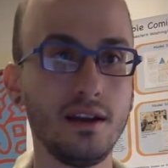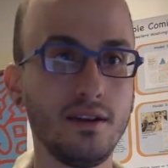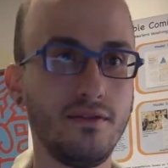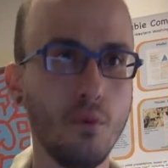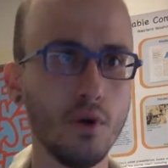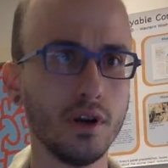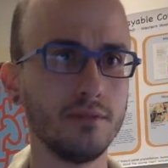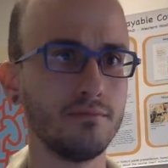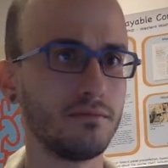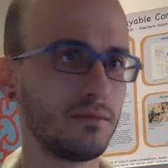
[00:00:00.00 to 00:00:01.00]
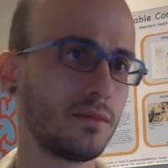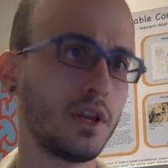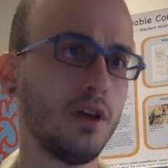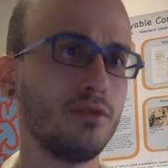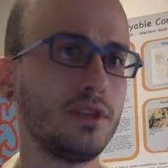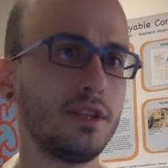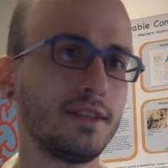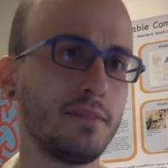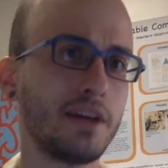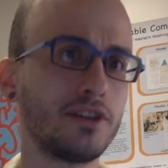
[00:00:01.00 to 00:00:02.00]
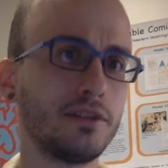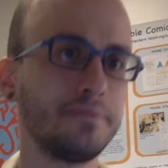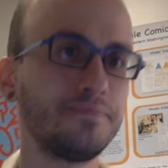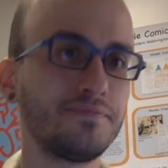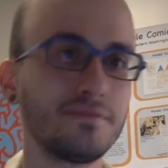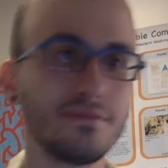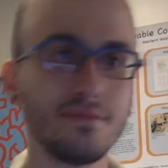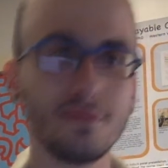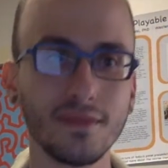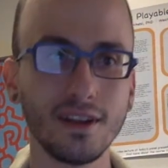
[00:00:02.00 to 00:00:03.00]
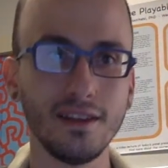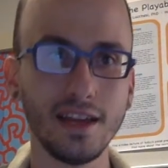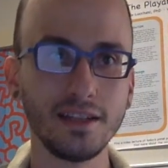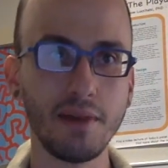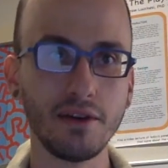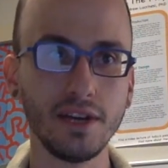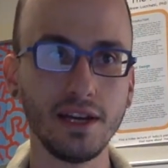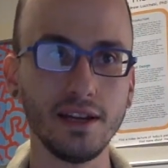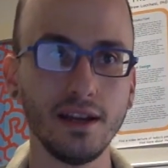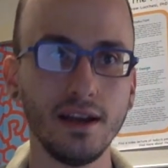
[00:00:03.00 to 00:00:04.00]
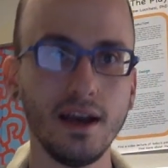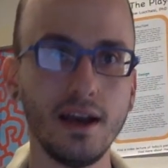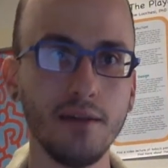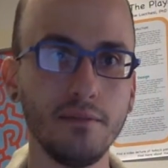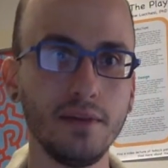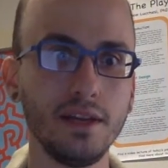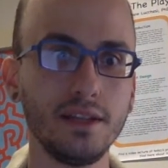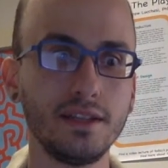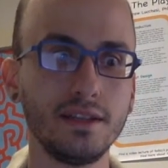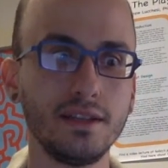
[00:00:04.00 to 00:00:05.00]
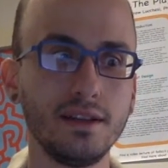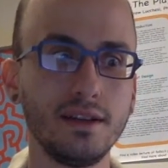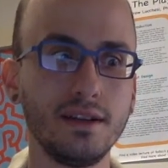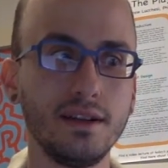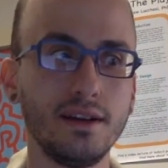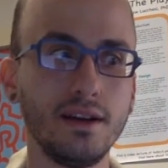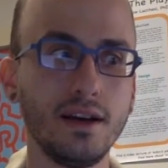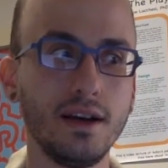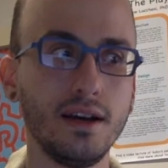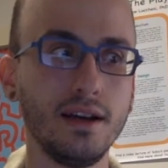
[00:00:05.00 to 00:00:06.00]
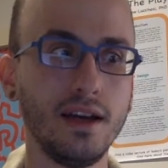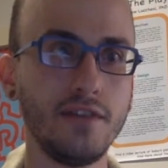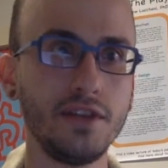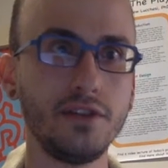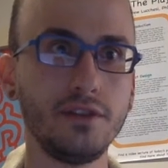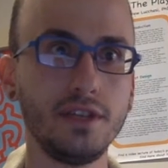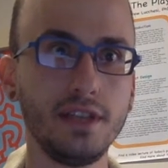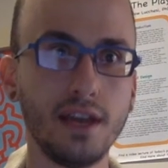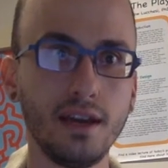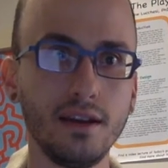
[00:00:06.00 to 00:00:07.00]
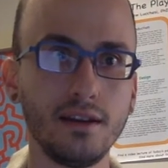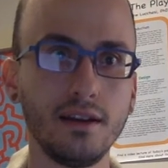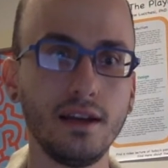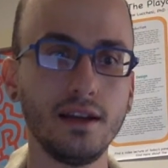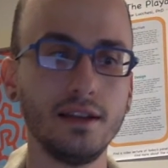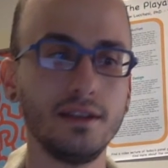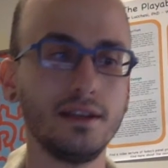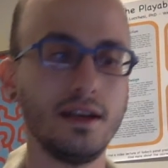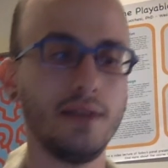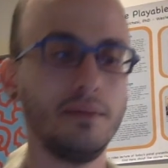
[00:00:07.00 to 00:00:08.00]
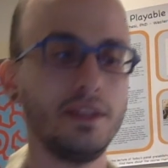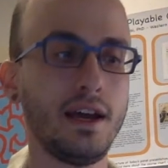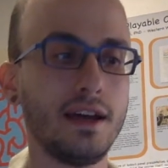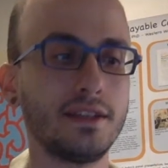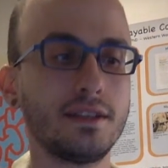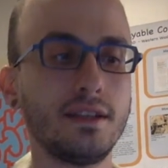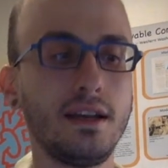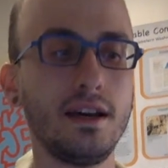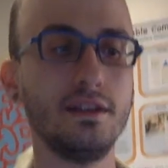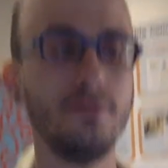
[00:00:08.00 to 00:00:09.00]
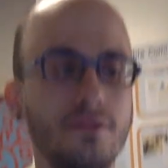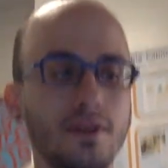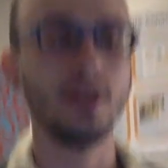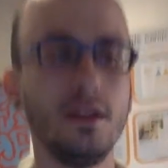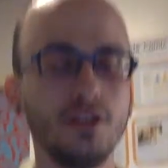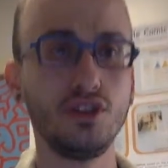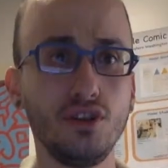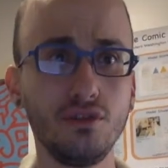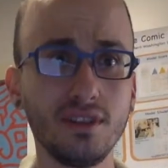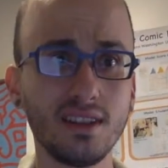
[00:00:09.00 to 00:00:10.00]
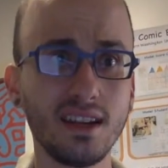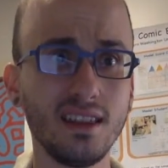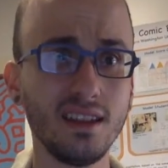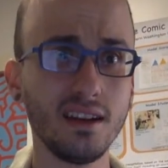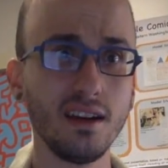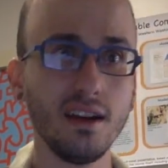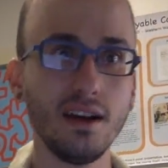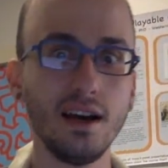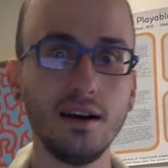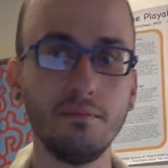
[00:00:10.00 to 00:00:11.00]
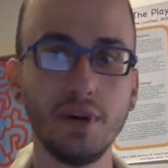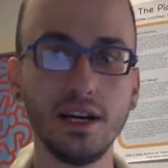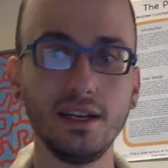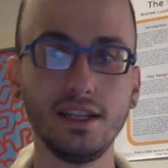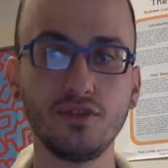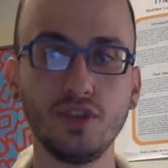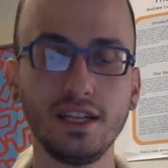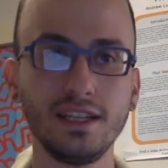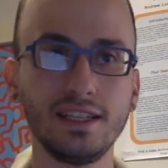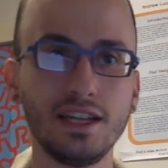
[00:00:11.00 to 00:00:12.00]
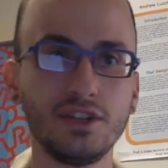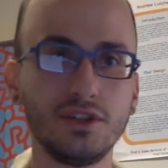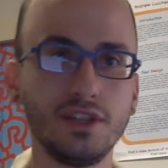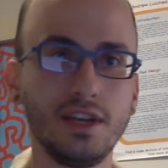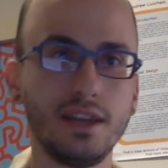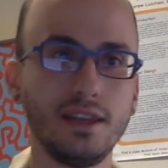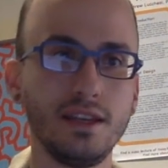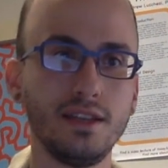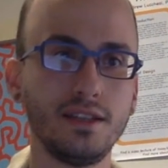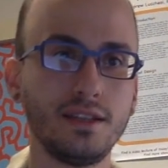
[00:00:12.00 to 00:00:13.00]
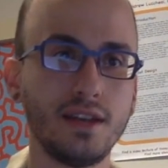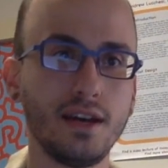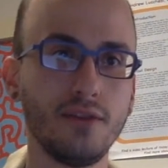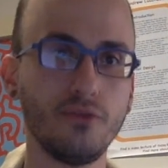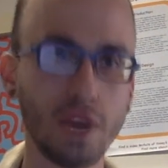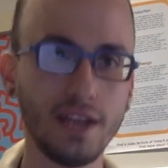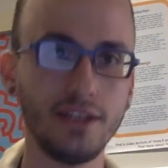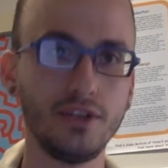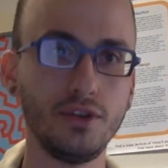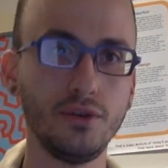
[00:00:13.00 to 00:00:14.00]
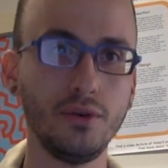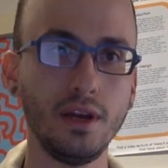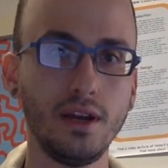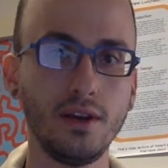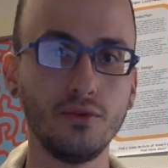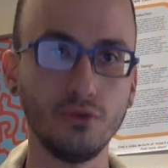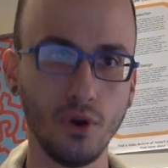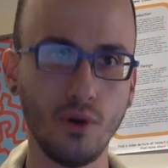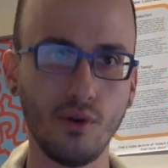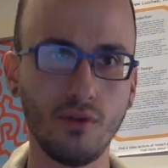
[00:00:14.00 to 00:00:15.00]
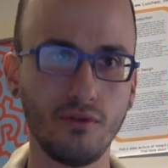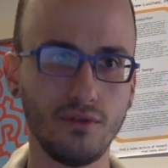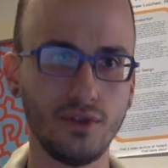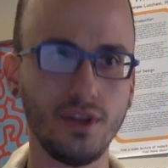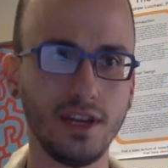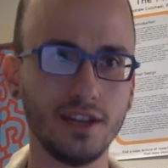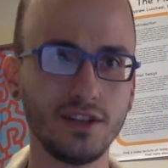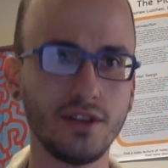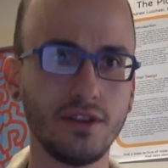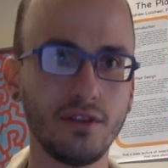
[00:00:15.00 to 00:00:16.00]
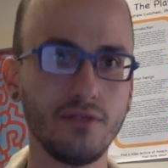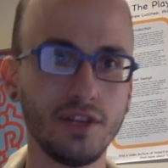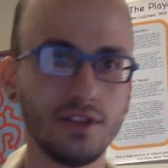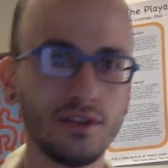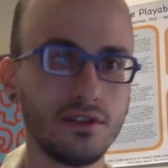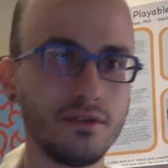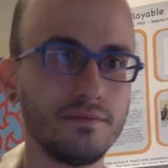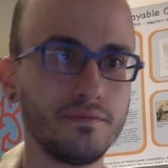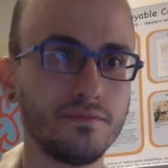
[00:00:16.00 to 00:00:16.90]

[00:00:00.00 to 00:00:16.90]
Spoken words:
for close inspection. That's about it. It's a heavy-duty day, and it asks a lot of the students, I think, but it's really essential to get these ready to roll so they can start their research.